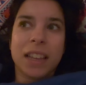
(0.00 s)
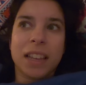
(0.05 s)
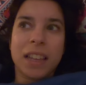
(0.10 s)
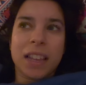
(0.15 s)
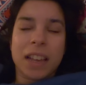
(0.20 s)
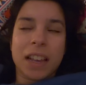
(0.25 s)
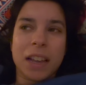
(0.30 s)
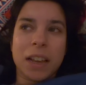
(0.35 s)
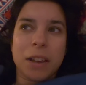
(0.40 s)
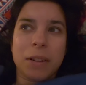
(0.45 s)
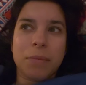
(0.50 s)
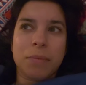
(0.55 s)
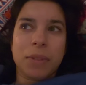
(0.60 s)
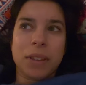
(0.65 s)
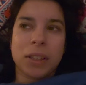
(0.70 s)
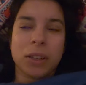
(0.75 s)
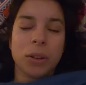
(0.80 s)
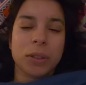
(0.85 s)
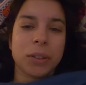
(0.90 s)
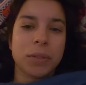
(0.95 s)

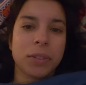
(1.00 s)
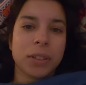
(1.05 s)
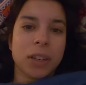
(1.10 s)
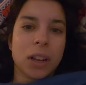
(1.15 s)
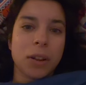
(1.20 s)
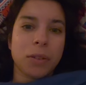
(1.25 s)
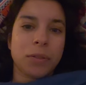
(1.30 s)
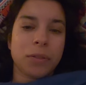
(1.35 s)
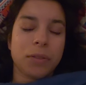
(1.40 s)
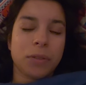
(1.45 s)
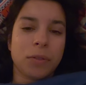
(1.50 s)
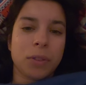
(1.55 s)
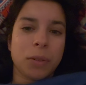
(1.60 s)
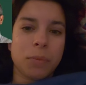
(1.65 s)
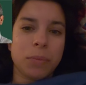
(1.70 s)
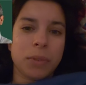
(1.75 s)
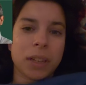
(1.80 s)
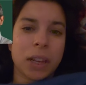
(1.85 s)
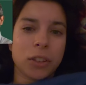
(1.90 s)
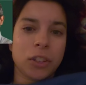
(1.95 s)
There's lots of stuff
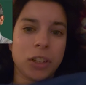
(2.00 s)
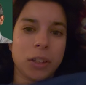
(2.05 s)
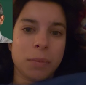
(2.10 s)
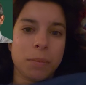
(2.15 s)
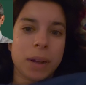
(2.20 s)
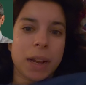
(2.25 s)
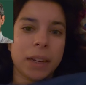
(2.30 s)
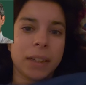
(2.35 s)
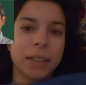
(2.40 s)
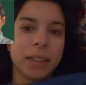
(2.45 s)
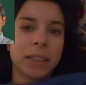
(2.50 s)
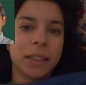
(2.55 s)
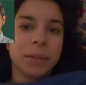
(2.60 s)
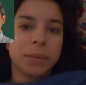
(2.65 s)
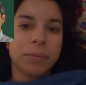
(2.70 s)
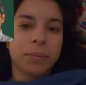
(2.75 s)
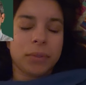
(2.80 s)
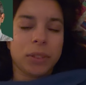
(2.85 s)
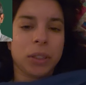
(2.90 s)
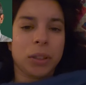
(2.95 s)
from Sachin
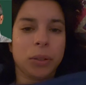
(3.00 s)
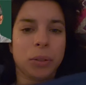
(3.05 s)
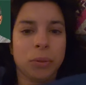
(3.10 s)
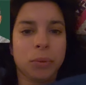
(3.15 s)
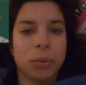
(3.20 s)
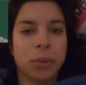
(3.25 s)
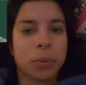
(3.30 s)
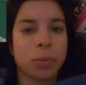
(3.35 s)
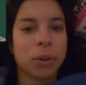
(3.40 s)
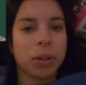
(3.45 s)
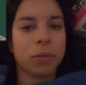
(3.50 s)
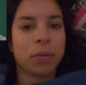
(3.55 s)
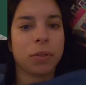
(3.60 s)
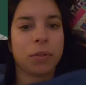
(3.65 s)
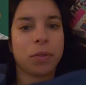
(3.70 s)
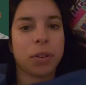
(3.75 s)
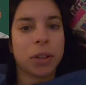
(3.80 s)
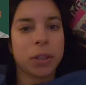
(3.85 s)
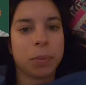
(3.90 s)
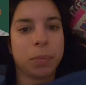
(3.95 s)
Panda, who was one of the
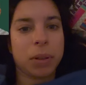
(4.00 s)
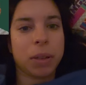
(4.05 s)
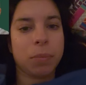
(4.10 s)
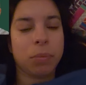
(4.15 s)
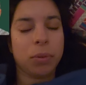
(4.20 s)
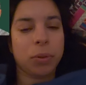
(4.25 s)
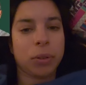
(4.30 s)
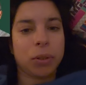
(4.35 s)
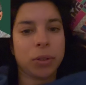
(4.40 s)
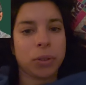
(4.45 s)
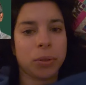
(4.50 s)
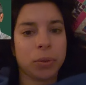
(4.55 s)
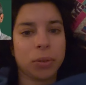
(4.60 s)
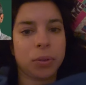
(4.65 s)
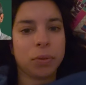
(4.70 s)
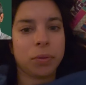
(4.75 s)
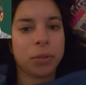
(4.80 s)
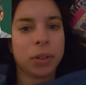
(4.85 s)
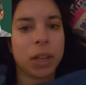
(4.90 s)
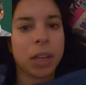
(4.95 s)
first people to sort
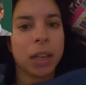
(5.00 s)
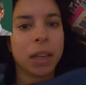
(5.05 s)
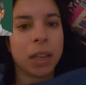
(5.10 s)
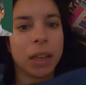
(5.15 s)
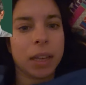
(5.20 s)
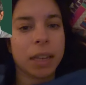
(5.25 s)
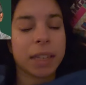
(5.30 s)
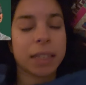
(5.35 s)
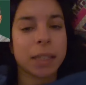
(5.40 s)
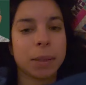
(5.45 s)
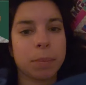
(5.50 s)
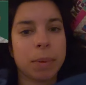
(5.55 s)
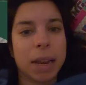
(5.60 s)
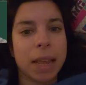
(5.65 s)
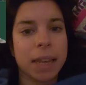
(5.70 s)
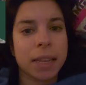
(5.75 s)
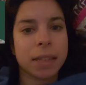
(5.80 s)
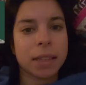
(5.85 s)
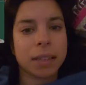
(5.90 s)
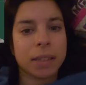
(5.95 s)
of
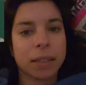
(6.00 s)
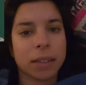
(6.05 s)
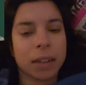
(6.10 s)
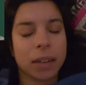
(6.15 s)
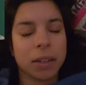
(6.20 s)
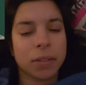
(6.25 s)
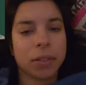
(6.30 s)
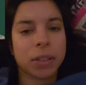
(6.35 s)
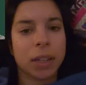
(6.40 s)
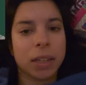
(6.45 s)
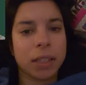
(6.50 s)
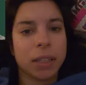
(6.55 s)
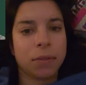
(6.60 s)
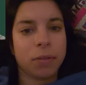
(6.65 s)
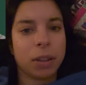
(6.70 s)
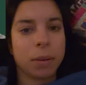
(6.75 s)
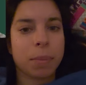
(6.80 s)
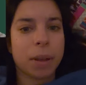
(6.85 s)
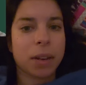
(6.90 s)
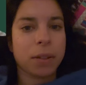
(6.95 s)
explain this kind of
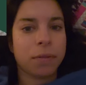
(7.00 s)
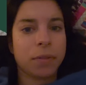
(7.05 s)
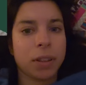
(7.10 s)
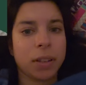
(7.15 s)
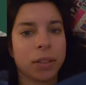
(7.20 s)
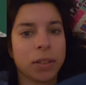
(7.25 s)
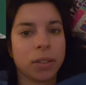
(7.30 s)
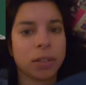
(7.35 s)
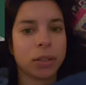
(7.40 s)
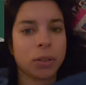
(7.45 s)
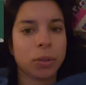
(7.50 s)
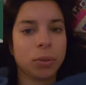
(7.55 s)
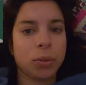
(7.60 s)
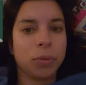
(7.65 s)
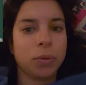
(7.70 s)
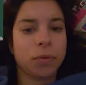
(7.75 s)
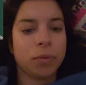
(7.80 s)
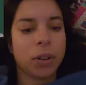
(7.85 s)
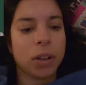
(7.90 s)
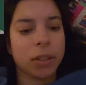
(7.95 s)
scientific benefits
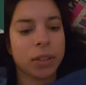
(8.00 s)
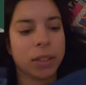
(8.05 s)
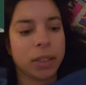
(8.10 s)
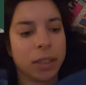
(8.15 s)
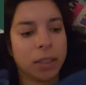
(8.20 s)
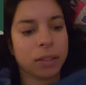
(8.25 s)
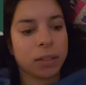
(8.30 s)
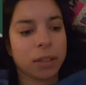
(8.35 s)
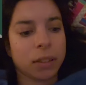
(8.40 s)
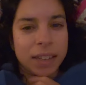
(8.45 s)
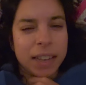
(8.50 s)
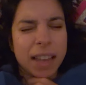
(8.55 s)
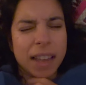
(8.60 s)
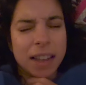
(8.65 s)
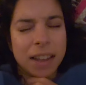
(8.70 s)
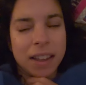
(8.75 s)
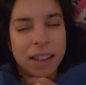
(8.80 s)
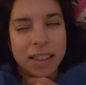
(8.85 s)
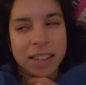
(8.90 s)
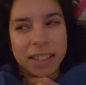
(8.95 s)
to fasting.
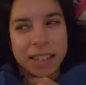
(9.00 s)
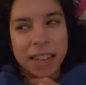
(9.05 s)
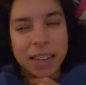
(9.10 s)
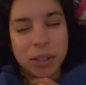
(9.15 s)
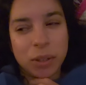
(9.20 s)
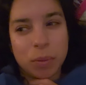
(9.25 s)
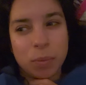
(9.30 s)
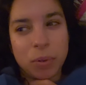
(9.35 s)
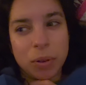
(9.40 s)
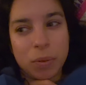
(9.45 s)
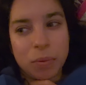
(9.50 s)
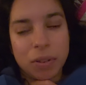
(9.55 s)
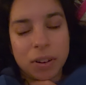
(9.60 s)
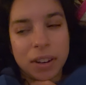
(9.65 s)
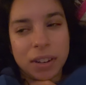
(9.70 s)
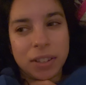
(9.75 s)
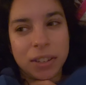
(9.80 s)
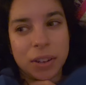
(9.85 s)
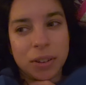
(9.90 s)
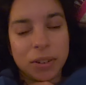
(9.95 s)
Yeah, it's getting to the point where
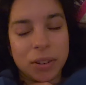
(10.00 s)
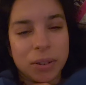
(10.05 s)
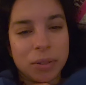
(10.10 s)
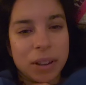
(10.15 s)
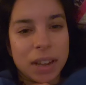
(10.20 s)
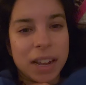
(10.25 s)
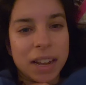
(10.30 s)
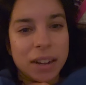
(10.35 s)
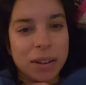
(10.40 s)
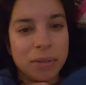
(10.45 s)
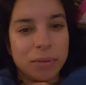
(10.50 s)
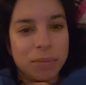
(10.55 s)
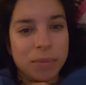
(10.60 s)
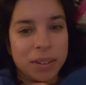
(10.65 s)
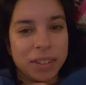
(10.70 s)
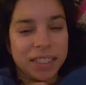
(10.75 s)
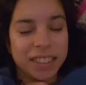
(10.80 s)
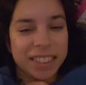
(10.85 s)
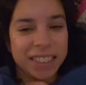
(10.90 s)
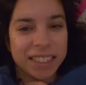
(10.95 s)
I don't know how
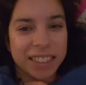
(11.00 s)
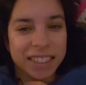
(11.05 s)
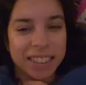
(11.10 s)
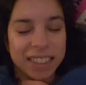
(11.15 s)
much